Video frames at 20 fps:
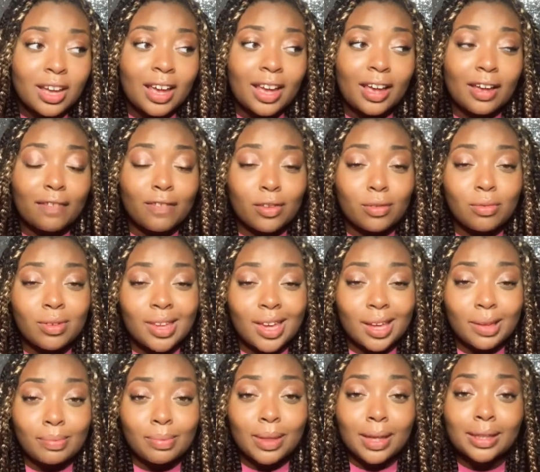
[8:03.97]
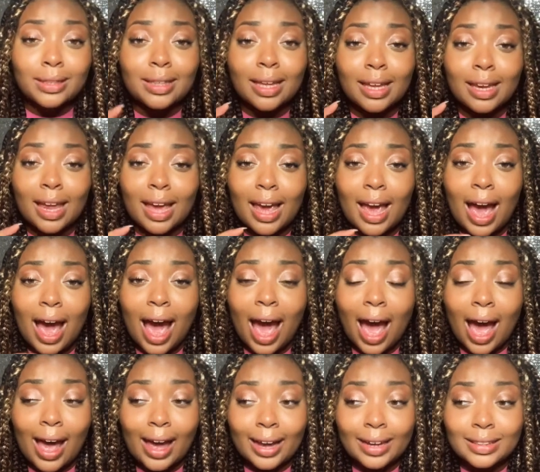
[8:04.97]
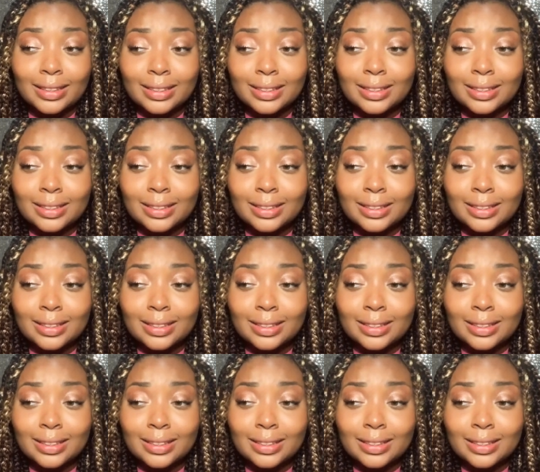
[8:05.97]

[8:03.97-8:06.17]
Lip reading: If you keep this in a hot